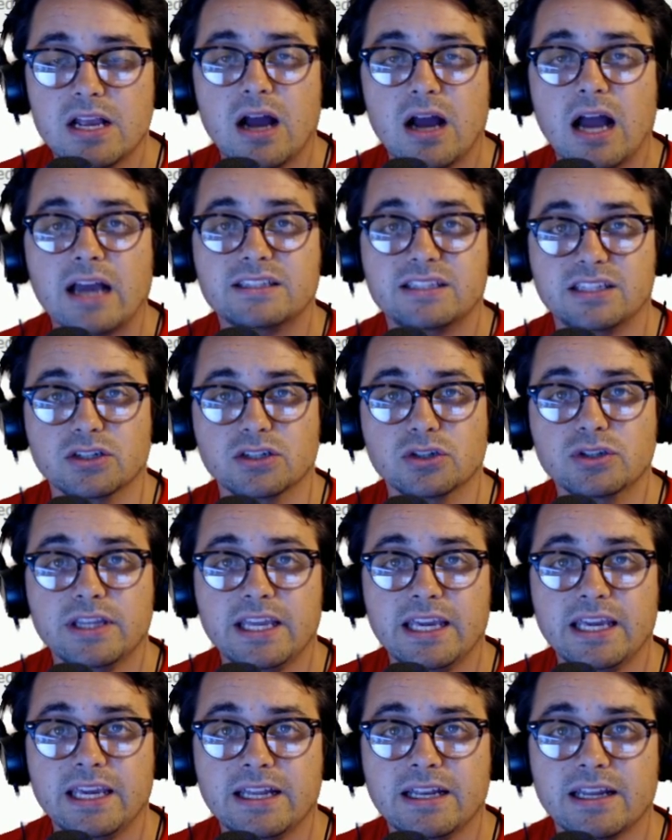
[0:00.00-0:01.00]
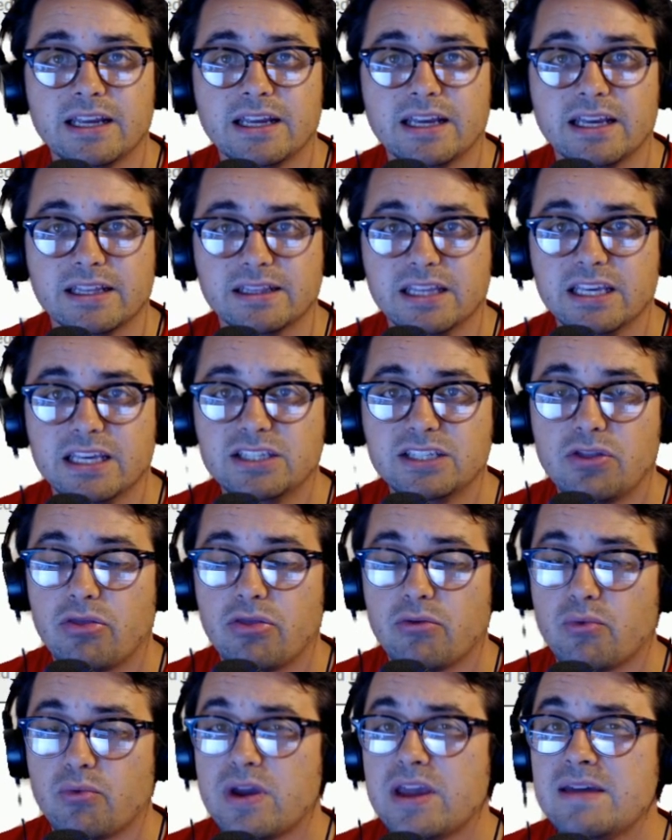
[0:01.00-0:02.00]
I still need at least
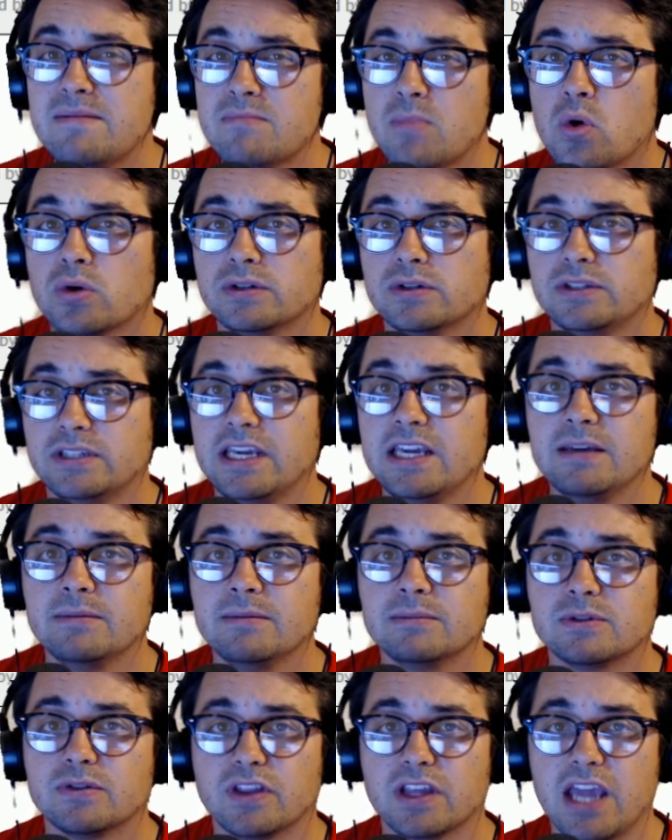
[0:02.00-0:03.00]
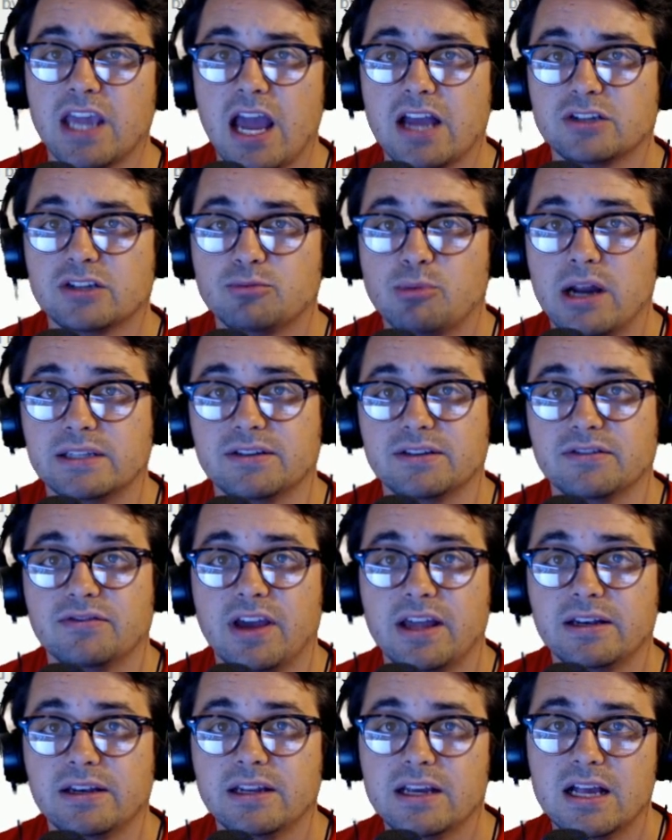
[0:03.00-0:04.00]
3 more teams for the cash prize
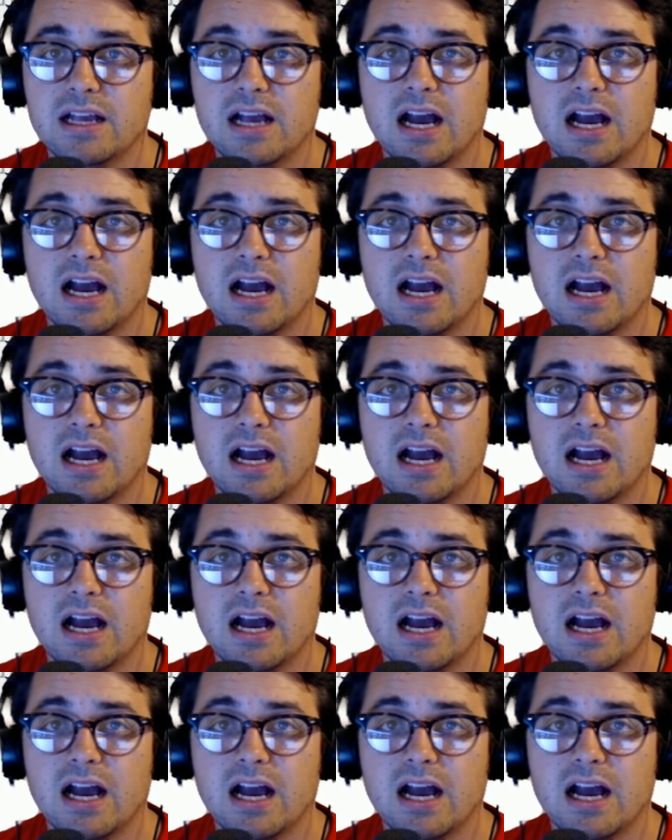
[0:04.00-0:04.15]
event.